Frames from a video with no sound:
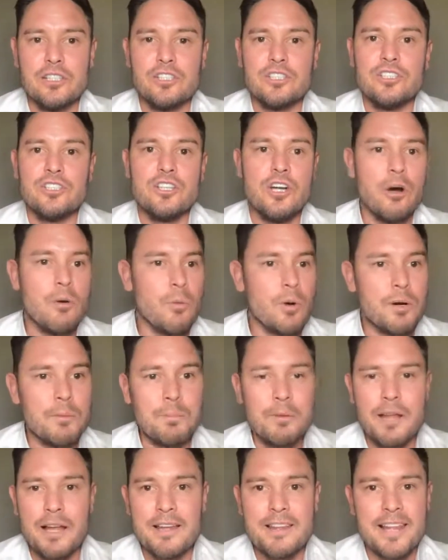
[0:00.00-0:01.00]
You don't want
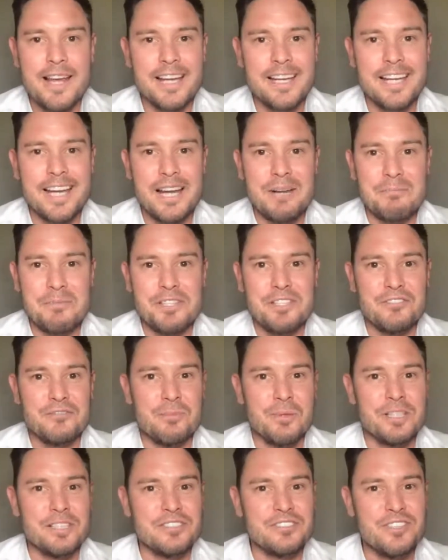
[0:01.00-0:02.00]
to play that game, because
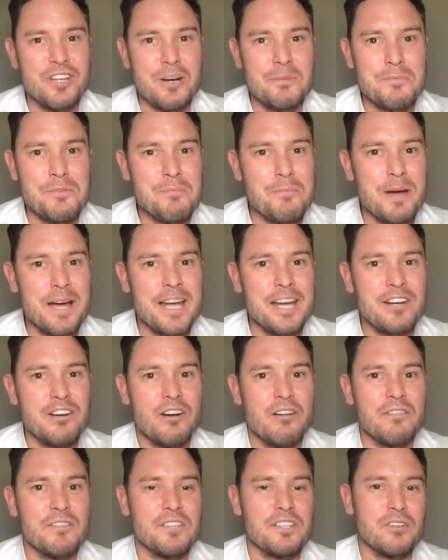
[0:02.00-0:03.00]
by the time you pay it
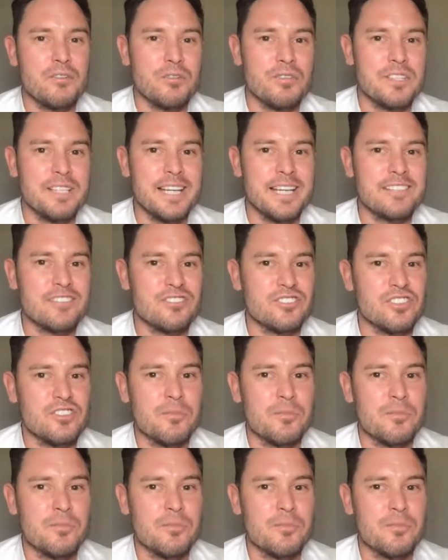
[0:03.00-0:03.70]
off and all the extra,